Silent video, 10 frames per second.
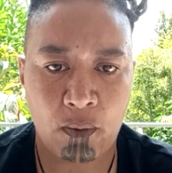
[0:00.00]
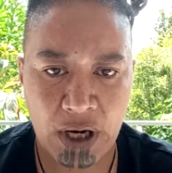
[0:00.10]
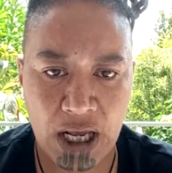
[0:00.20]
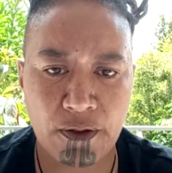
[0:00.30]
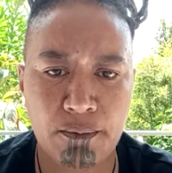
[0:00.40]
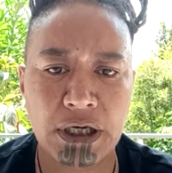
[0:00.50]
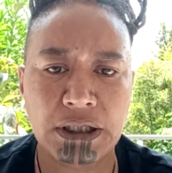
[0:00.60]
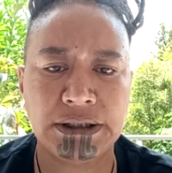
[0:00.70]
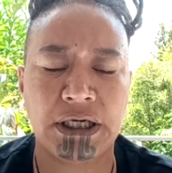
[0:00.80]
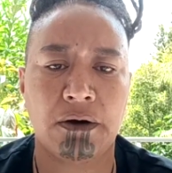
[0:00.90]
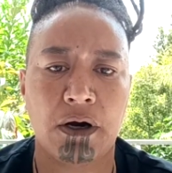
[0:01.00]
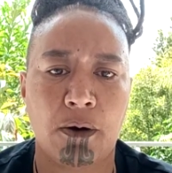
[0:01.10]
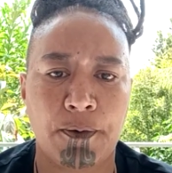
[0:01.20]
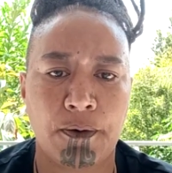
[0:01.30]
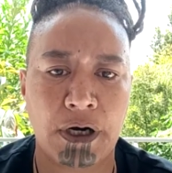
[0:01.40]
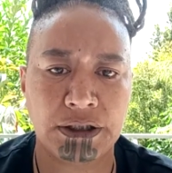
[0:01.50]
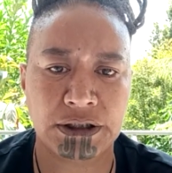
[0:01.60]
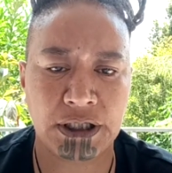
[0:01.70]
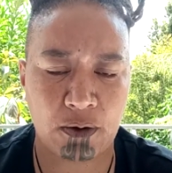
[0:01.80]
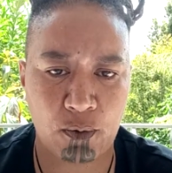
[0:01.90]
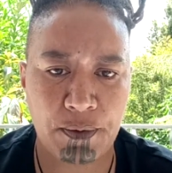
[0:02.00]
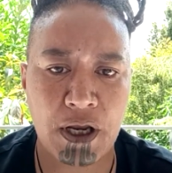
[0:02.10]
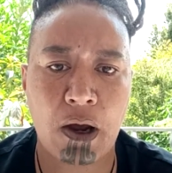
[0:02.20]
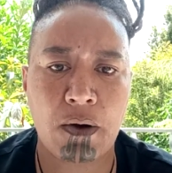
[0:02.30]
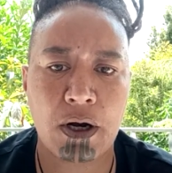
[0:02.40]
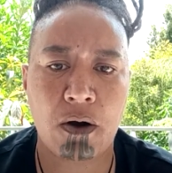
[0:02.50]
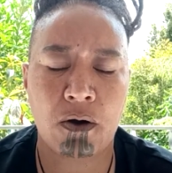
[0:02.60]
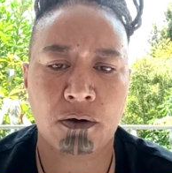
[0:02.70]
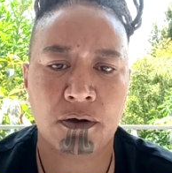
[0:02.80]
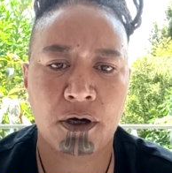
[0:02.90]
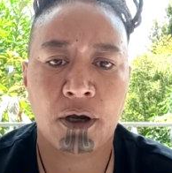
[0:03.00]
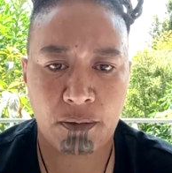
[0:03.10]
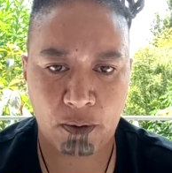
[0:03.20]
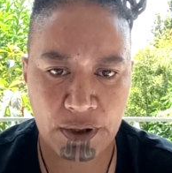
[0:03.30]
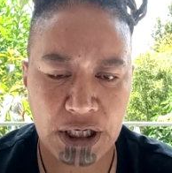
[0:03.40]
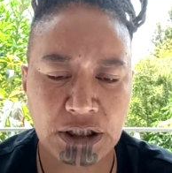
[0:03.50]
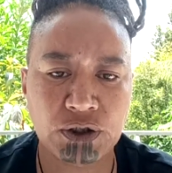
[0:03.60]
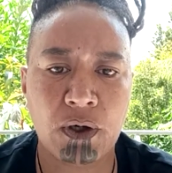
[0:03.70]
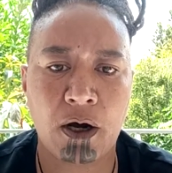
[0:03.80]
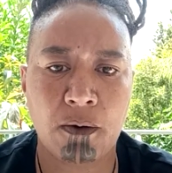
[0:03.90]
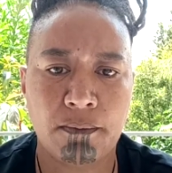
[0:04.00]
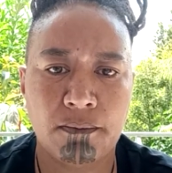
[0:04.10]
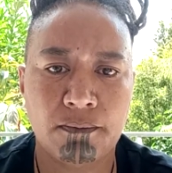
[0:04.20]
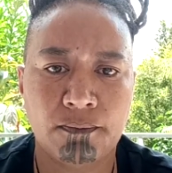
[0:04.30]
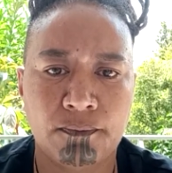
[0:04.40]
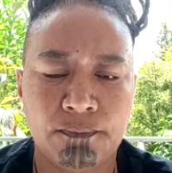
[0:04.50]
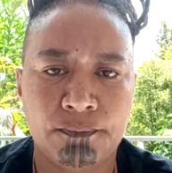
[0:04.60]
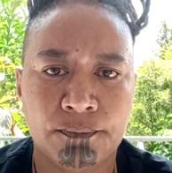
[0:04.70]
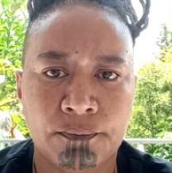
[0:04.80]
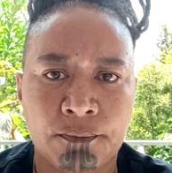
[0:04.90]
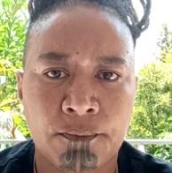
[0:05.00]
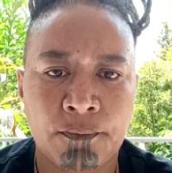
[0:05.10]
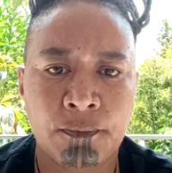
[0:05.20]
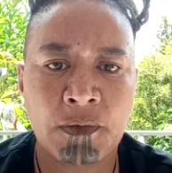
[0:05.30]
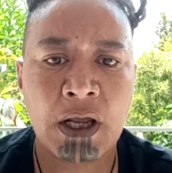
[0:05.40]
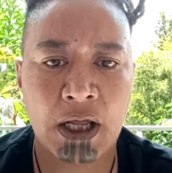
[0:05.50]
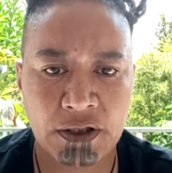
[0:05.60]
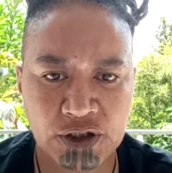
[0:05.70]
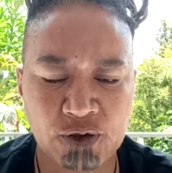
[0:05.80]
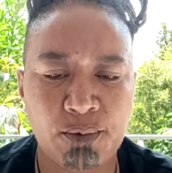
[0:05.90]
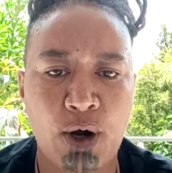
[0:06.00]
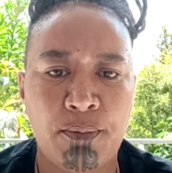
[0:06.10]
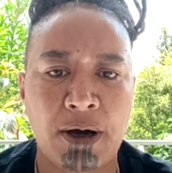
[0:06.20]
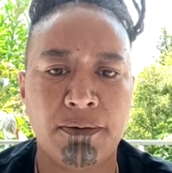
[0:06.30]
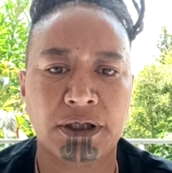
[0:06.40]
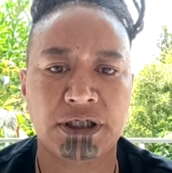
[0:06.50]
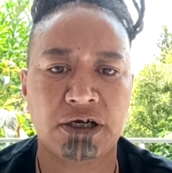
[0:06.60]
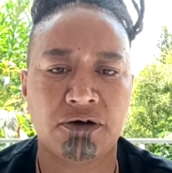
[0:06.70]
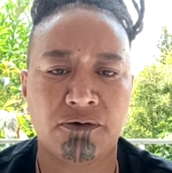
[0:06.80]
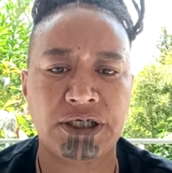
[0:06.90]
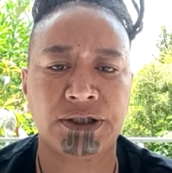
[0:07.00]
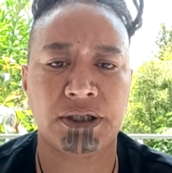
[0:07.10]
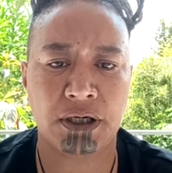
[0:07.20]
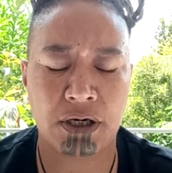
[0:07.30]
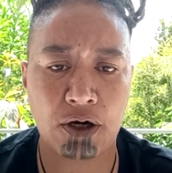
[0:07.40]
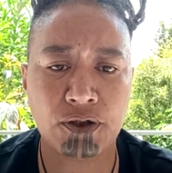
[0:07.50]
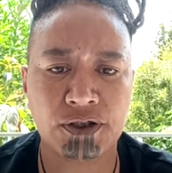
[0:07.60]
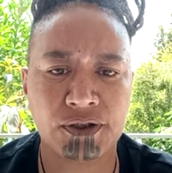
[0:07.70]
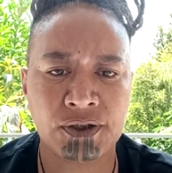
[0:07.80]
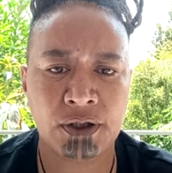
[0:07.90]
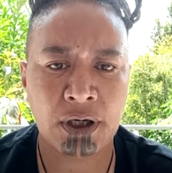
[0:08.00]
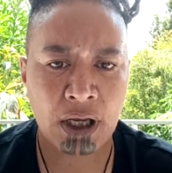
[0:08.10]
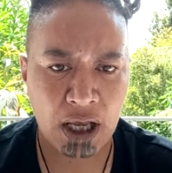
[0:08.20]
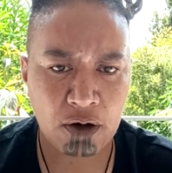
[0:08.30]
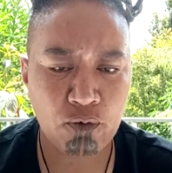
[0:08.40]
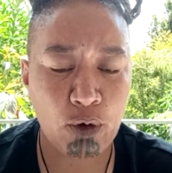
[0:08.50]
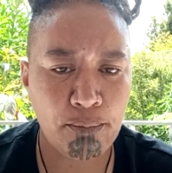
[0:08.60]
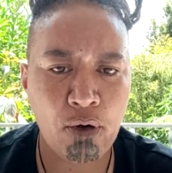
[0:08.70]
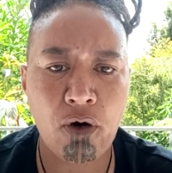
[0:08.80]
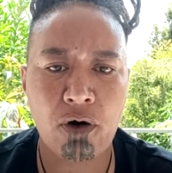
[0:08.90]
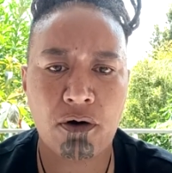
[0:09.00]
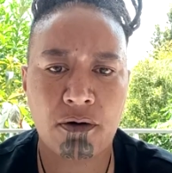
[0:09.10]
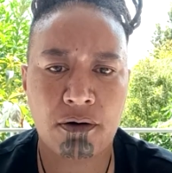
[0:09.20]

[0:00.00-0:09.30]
We are the military operation that will be going on, but we need your help. And this is my public declaration and notice and report